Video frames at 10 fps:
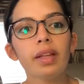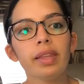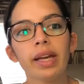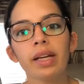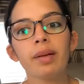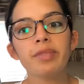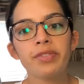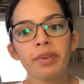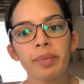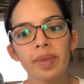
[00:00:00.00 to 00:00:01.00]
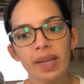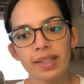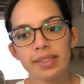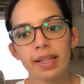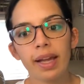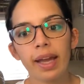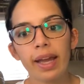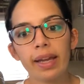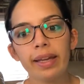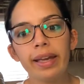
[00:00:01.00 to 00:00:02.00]
that comes from things
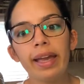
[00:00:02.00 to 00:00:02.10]
like